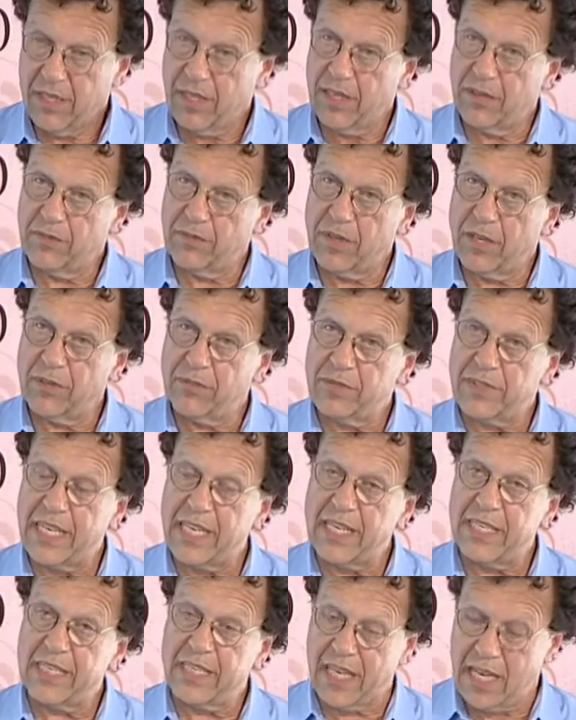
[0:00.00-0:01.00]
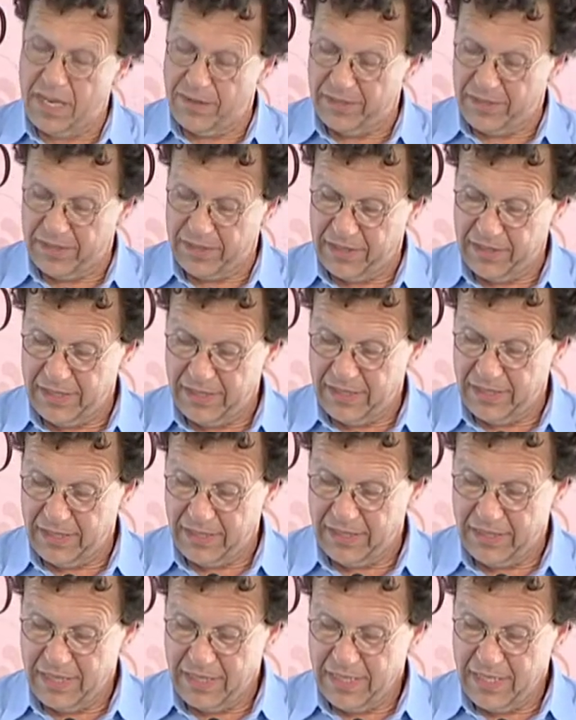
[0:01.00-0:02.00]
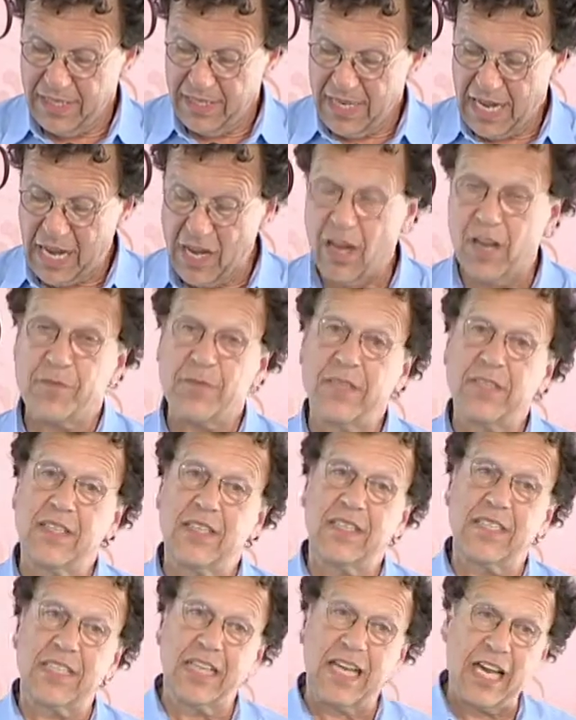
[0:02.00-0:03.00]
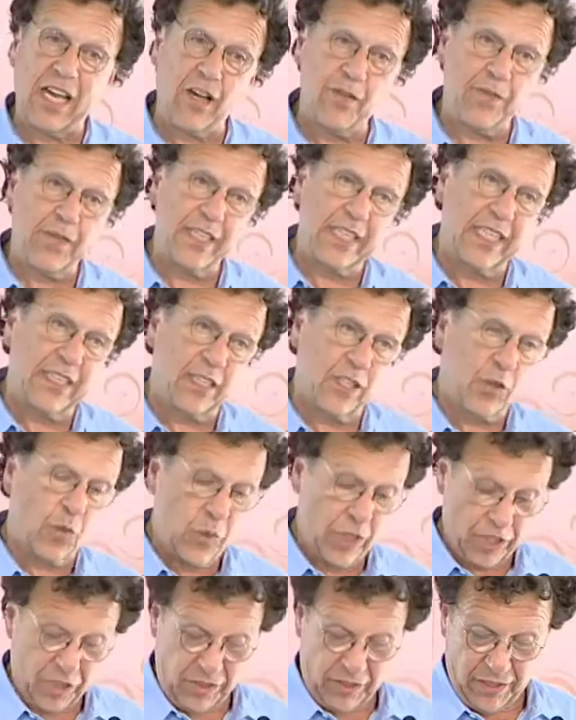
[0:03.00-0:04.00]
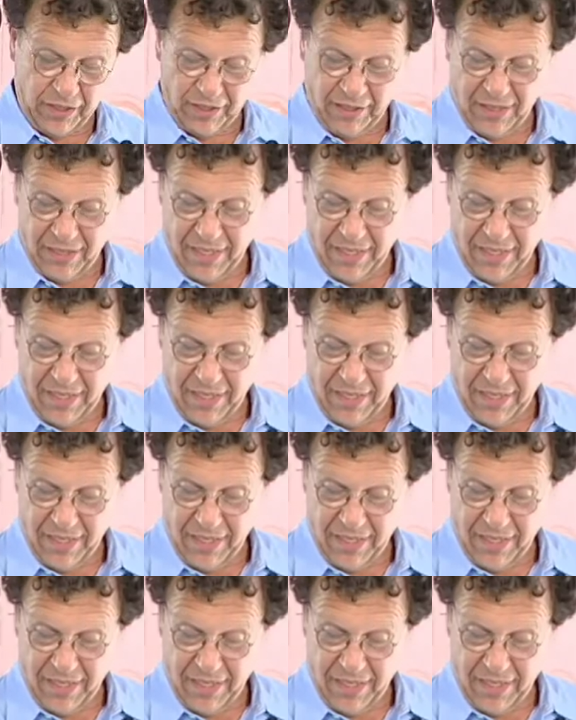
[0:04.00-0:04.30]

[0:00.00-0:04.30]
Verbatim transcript: of, of 10 novels, I often, I often get the question,